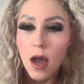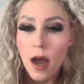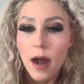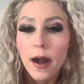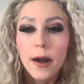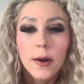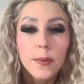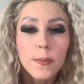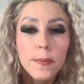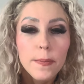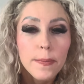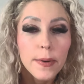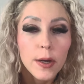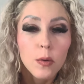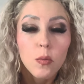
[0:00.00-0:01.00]

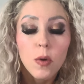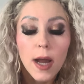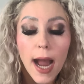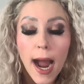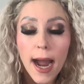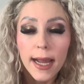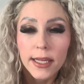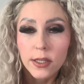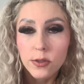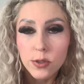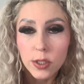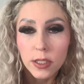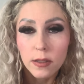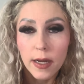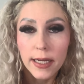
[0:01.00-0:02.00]
But what I
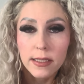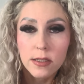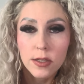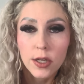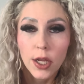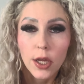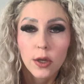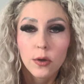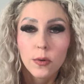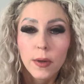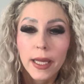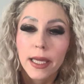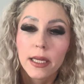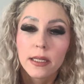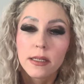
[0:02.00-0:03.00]
usually like to do
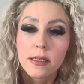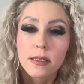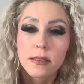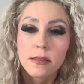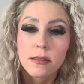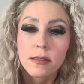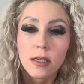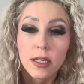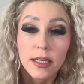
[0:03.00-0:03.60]
is